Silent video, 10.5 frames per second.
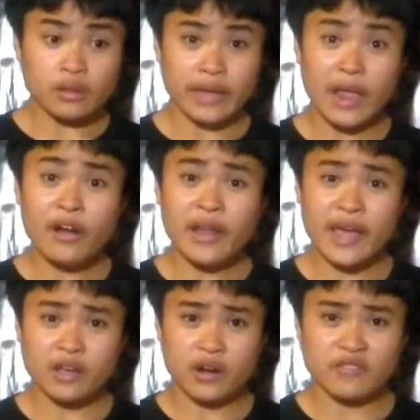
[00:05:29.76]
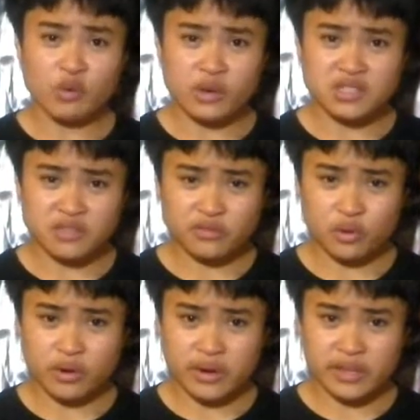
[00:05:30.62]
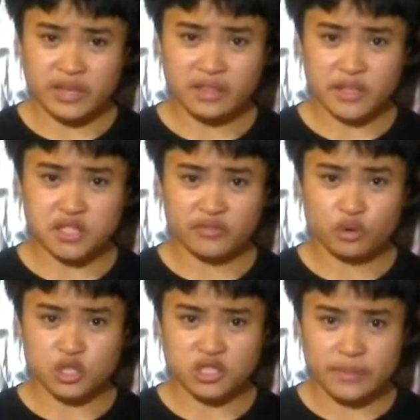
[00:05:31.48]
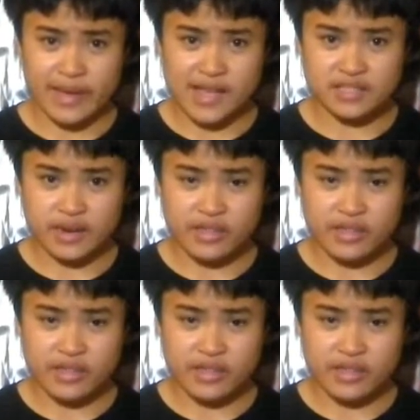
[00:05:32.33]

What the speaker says: Aaron Eckhart, if it wasn't for Heath Ledger's unfortunate passing,